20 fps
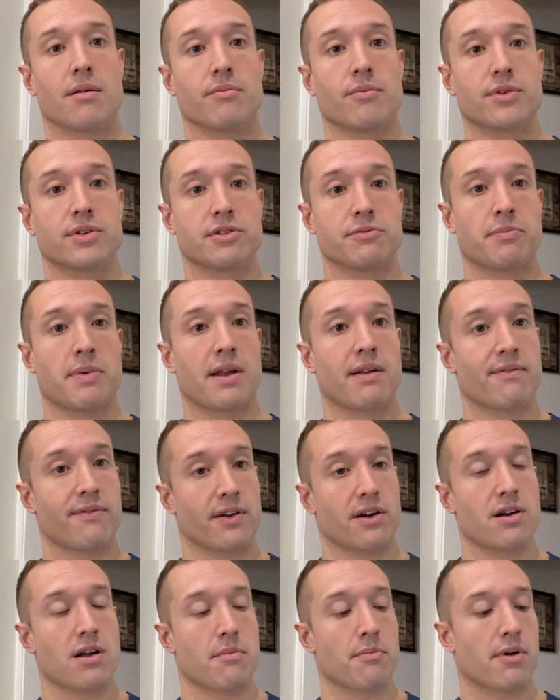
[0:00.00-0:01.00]
which has been a
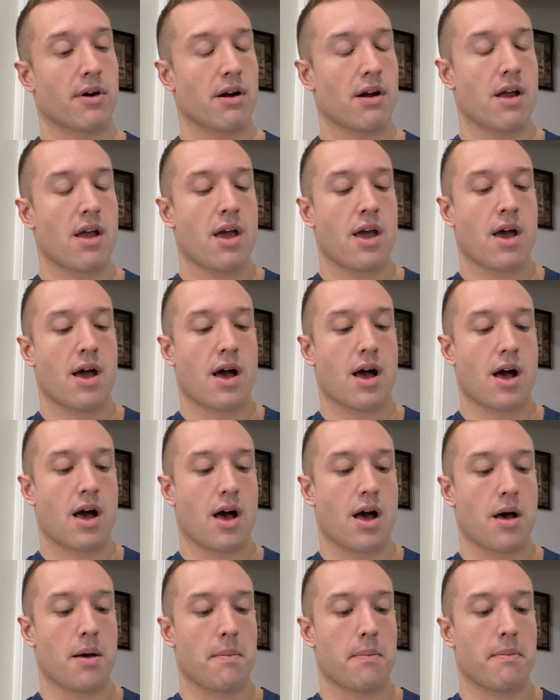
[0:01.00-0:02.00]
fair number,
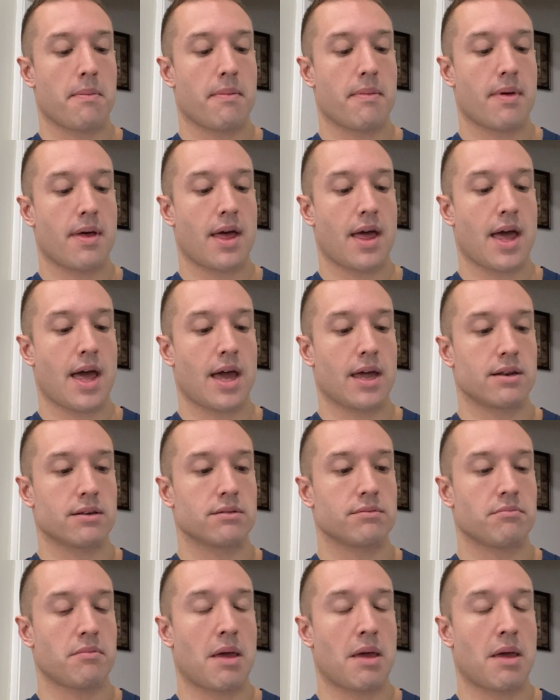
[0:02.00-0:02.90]
and